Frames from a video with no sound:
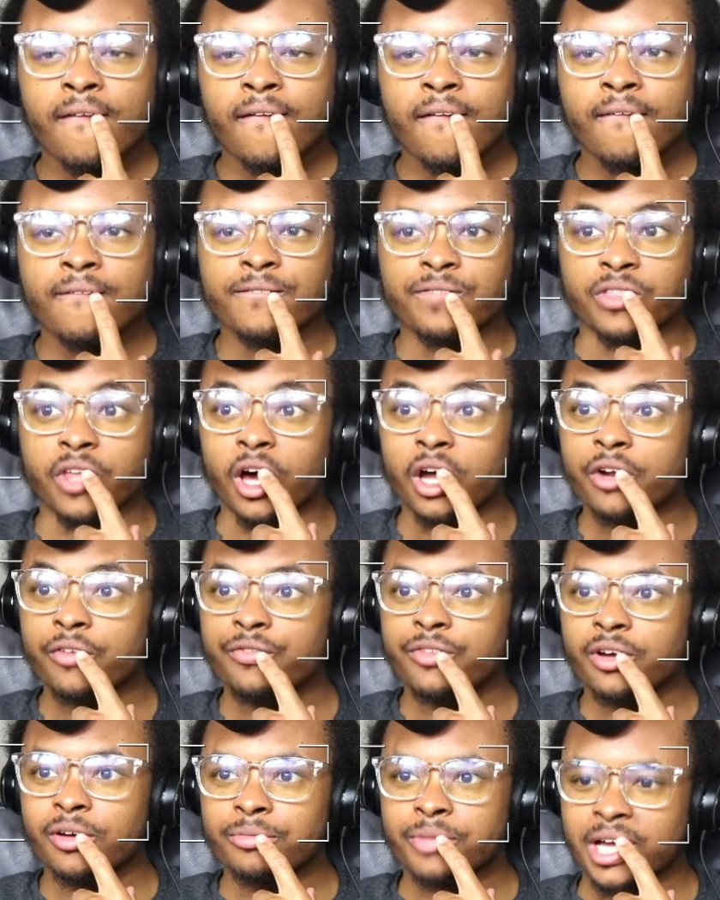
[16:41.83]
None of
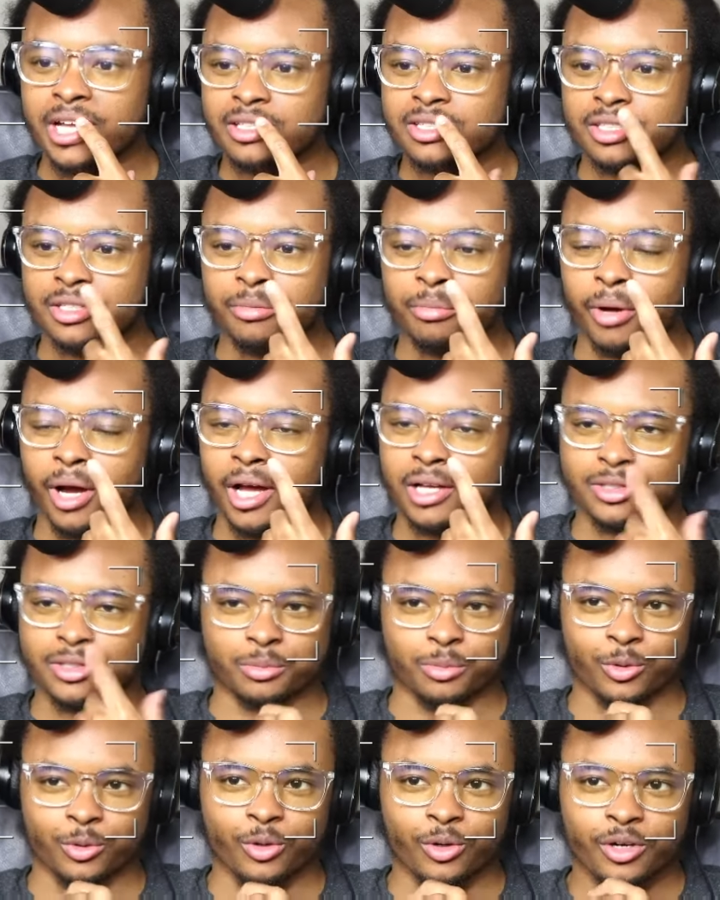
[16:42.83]
them, That's
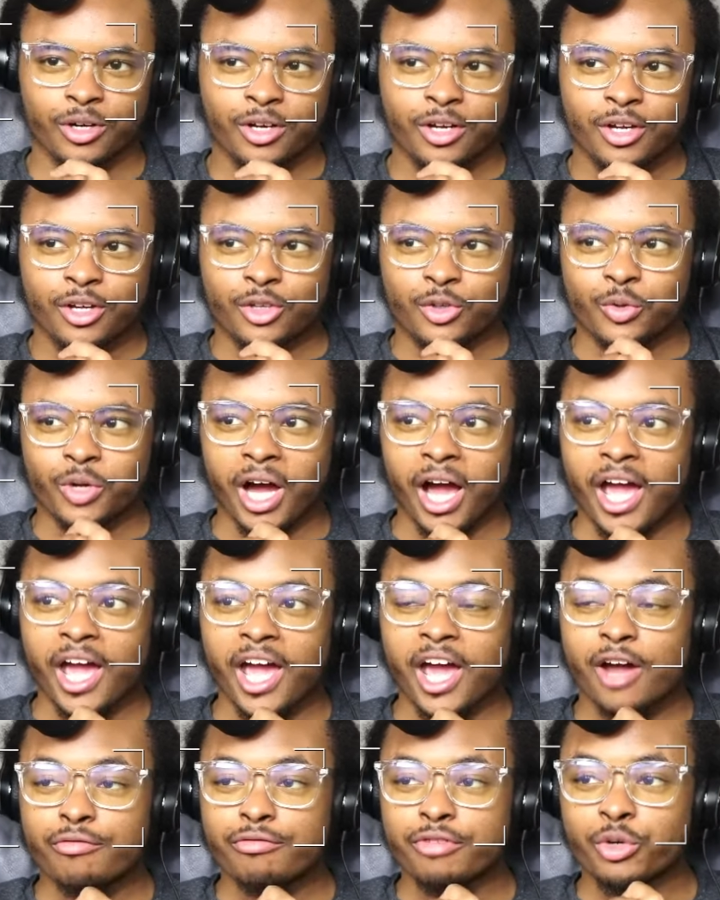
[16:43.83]
impossible. You got
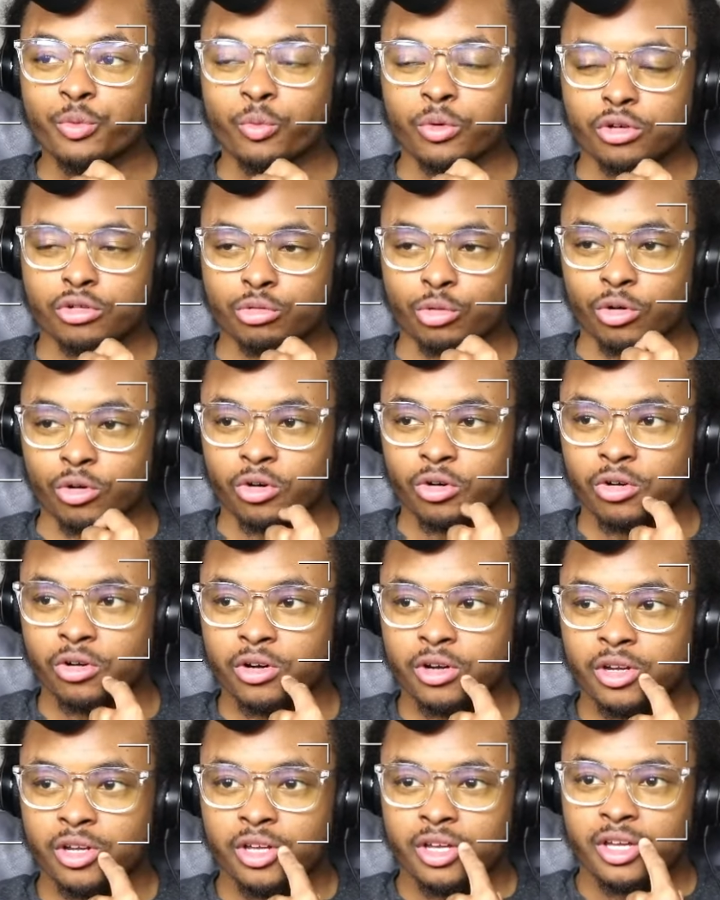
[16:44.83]
everyone wrong.
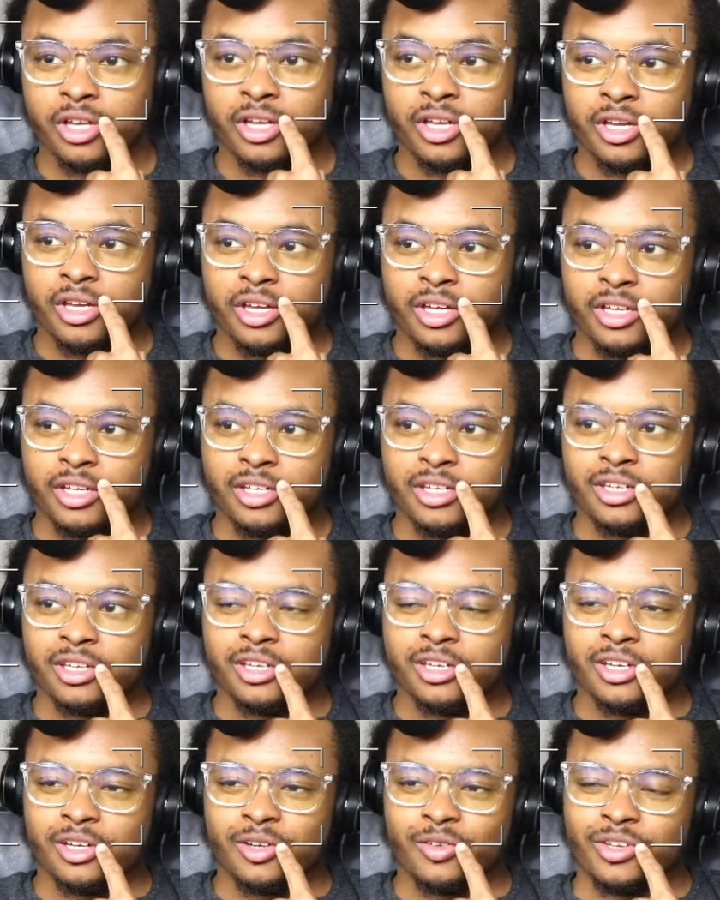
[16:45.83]

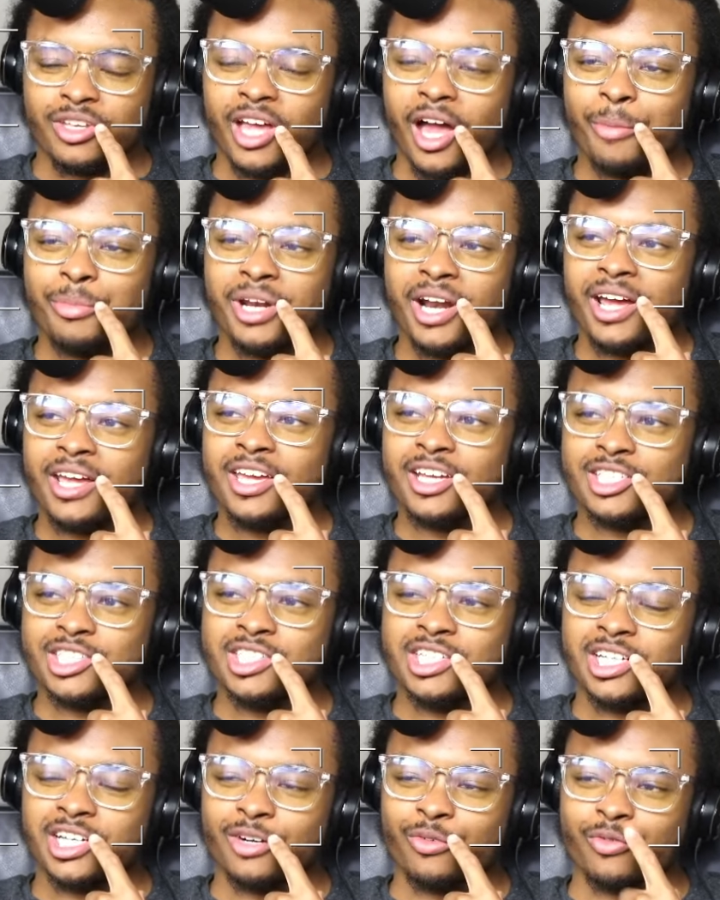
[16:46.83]
I mean, I guess you
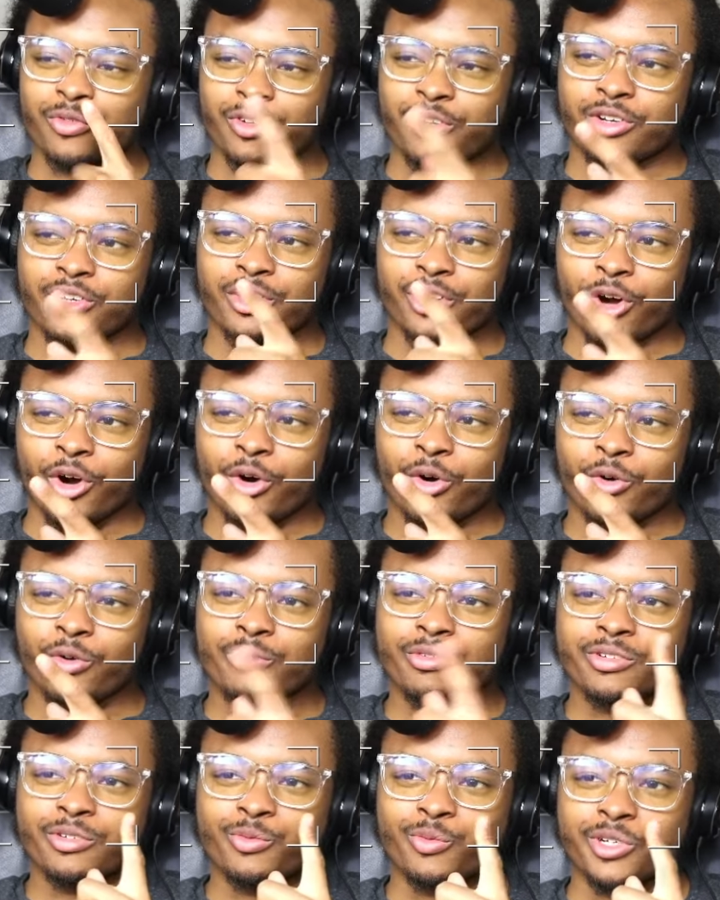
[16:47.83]
could have
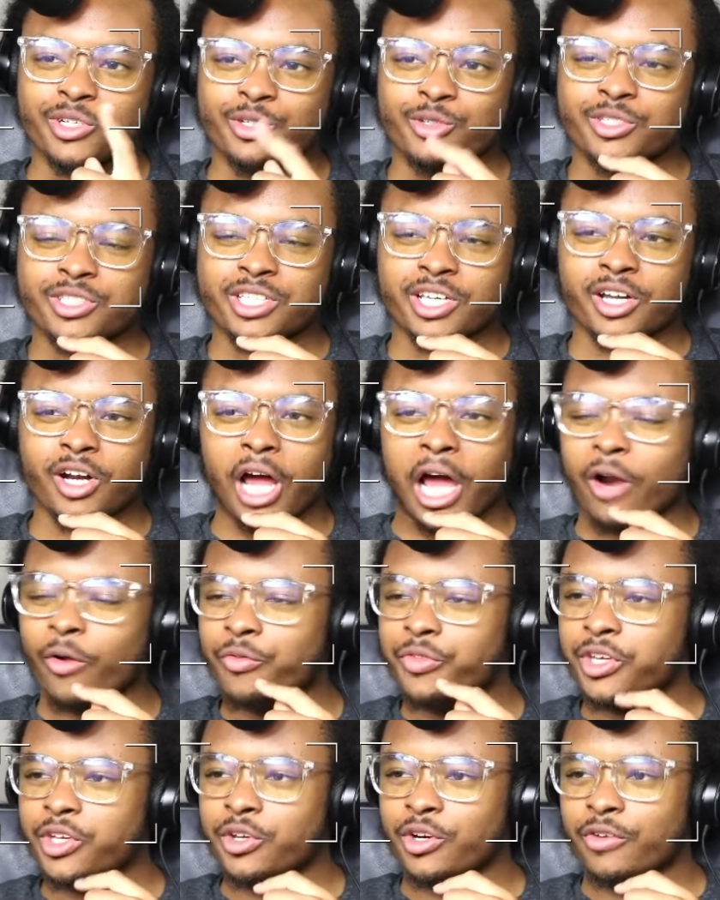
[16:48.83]
known when you said, I don't
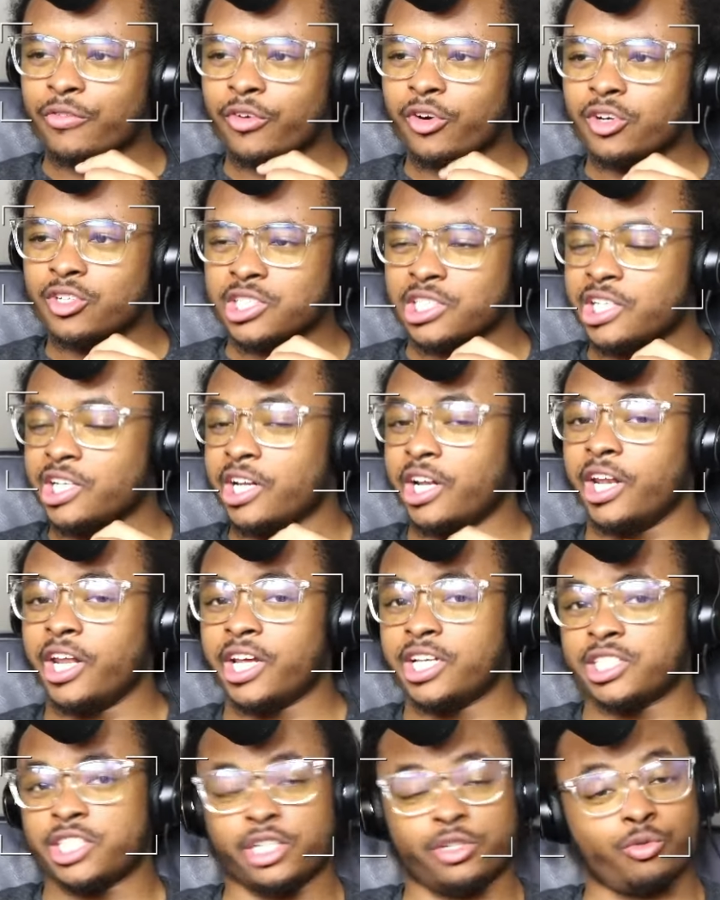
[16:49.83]
think you're a virgin. And the nigga
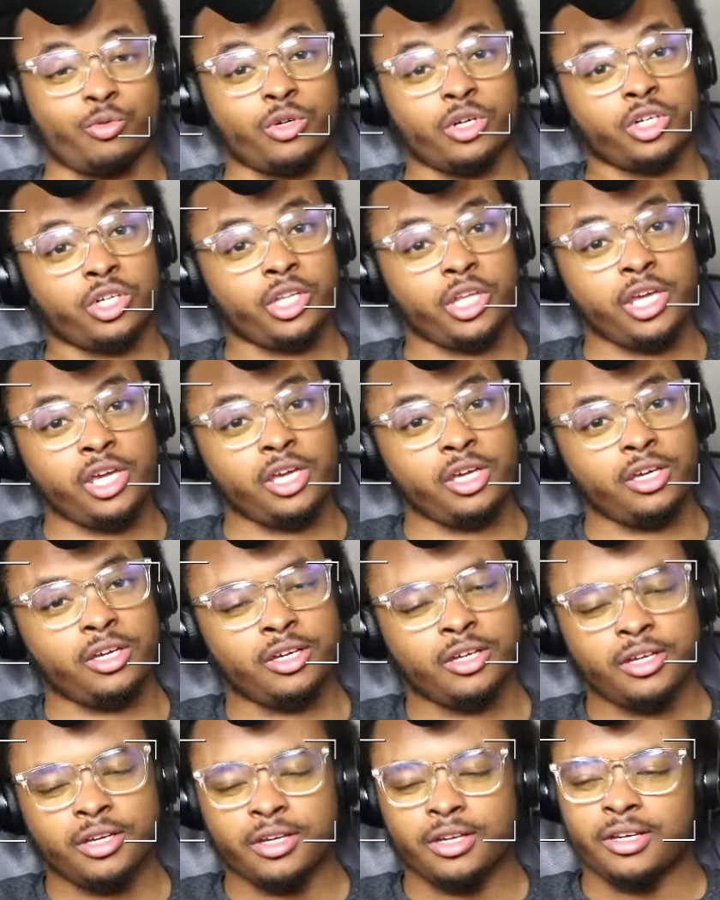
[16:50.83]
said, really?
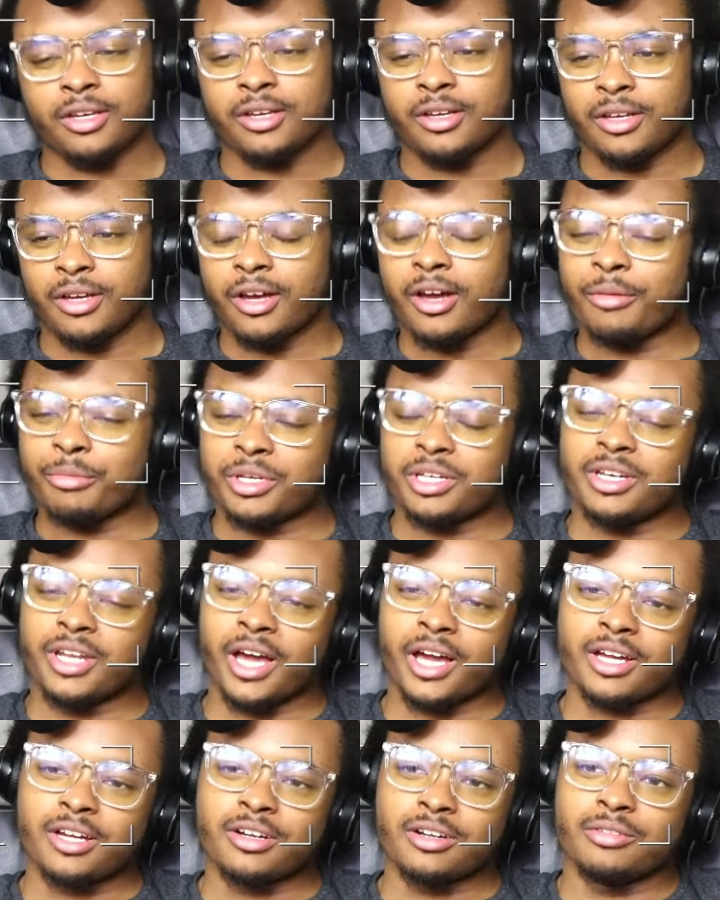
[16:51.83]
I mean,
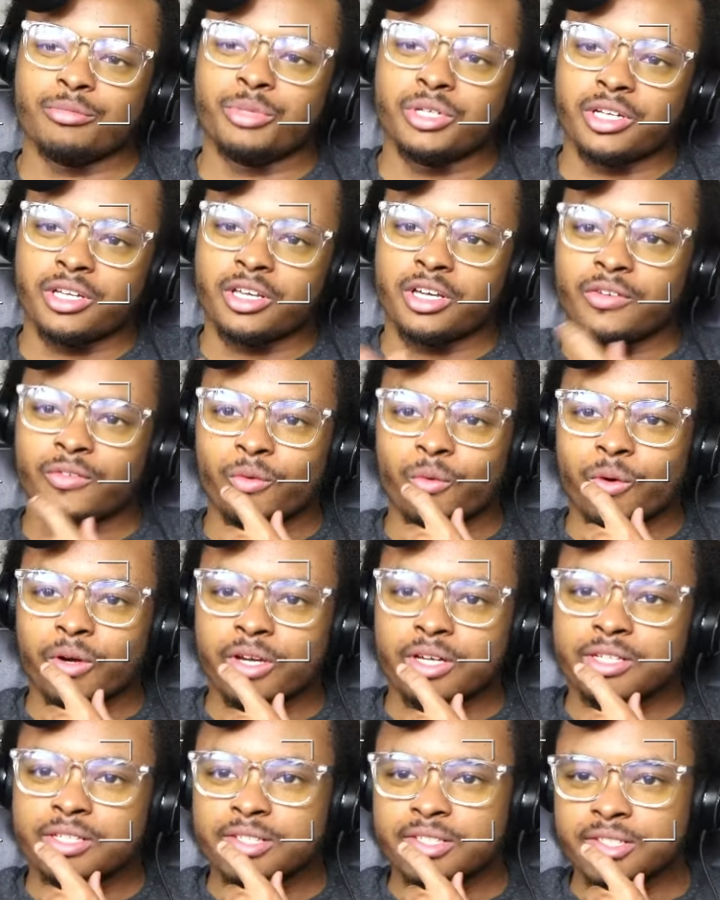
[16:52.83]
that could have been a
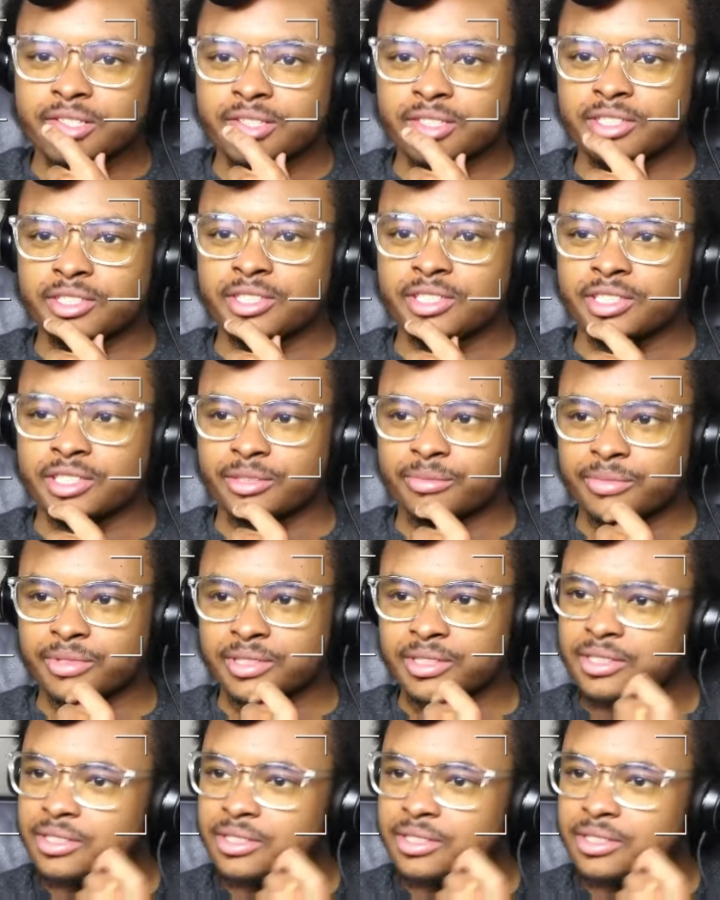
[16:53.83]
giveaway, understandably.